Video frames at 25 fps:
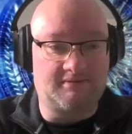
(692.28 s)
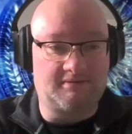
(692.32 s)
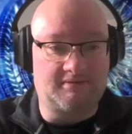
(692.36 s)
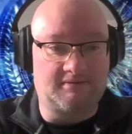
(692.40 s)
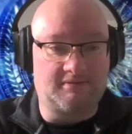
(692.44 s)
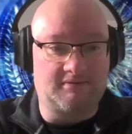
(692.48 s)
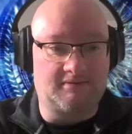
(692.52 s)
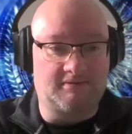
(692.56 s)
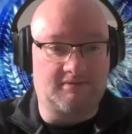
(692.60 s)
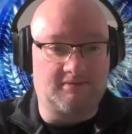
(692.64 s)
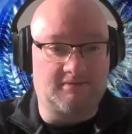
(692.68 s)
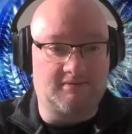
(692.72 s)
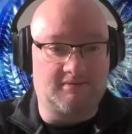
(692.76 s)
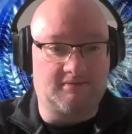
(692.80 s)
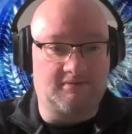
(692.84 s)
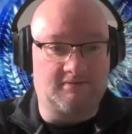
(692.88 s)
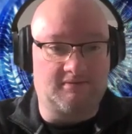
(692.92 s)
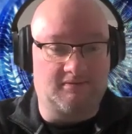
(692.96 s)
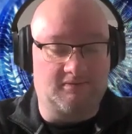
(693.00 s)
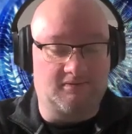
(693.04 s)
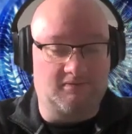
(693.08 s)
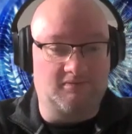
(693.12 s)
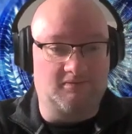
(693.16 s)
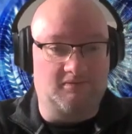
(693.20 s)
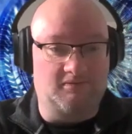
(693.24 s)

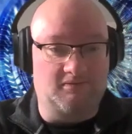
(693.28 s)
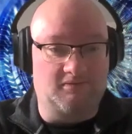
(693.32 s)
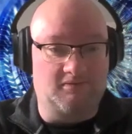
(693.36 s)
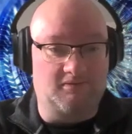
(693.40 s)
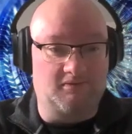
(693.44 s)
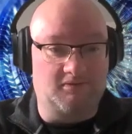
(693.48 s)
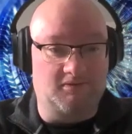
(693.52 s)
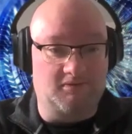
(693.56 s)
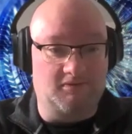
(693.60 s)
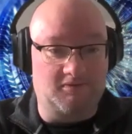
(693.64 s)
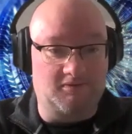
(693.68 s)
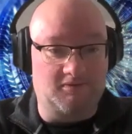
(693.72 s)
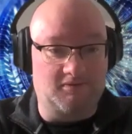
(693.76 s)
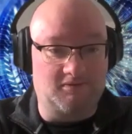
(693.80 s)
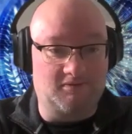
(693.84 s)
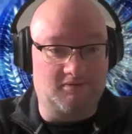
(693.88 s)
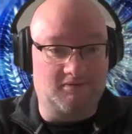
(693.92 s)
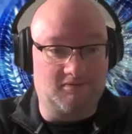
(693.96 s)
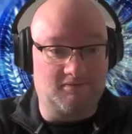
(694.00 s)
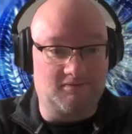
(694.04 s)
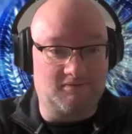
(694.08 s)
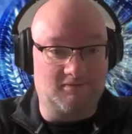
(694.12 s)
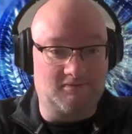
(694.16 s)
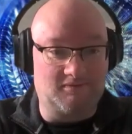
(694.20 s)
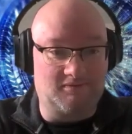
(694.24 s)

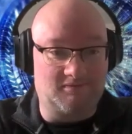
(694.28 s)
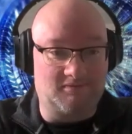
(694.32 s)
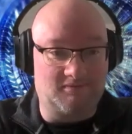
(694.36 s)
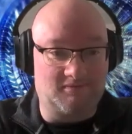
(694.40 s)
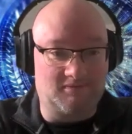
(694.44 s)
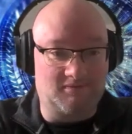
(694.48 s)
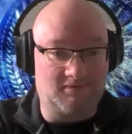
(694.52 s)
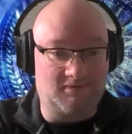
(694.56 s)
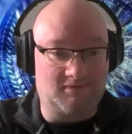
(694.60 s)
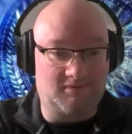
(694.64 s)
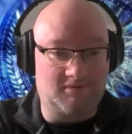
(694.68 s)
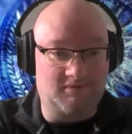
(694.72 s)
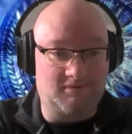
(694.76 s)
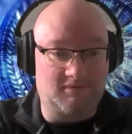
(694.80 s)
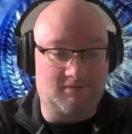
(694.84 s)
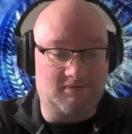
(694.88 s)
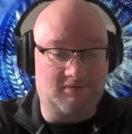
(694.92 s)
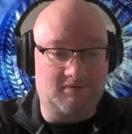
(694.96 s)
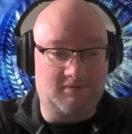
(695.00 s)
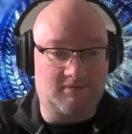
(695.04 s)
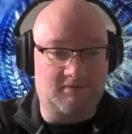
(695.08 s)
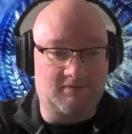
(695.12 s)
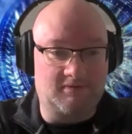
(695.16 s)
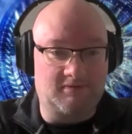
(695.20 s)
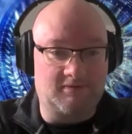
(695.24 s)

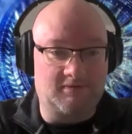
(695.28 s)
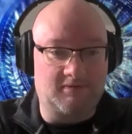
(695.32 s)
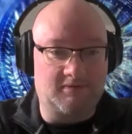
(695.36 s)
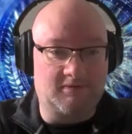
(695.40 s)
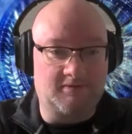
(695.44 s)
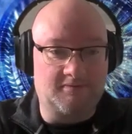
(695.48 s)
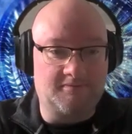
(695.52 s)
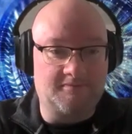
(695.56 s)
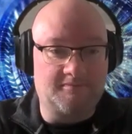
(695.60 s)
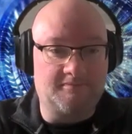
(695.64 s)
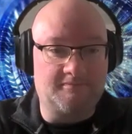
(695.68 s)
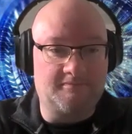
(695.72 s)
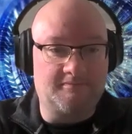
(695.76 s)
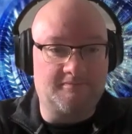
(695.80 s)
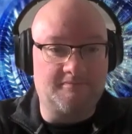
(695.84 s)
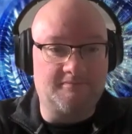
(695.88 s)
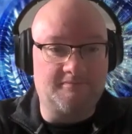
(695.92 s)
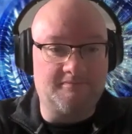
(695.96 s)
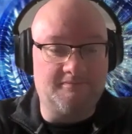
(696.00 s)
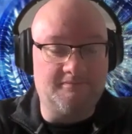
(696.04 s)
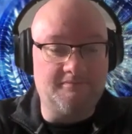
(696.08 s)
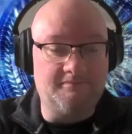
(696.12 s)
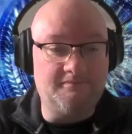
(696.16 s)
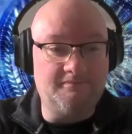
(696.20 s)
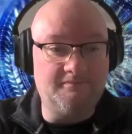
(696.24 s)

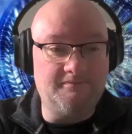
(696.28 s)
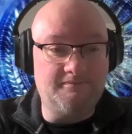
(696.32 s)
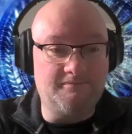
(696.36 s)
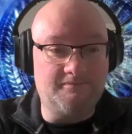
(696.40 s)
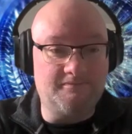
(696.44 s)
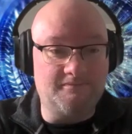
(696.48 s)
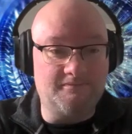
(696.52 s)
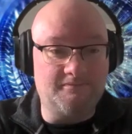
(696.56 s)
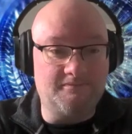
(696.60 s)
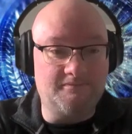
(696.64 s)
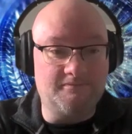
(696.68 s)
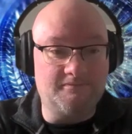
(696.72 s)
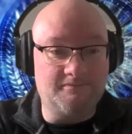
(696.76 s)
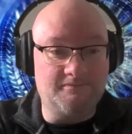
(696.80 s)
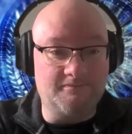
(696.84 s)
No words are spoken by the person on screen.